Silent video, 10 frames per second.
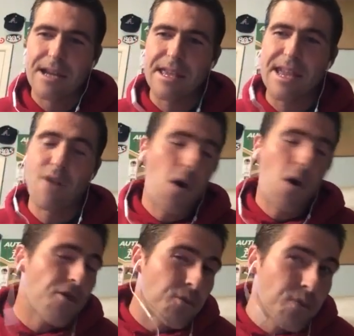They have all
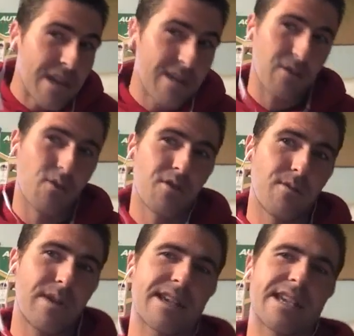3 of their
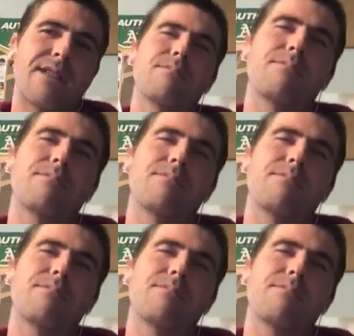quarterbacks out,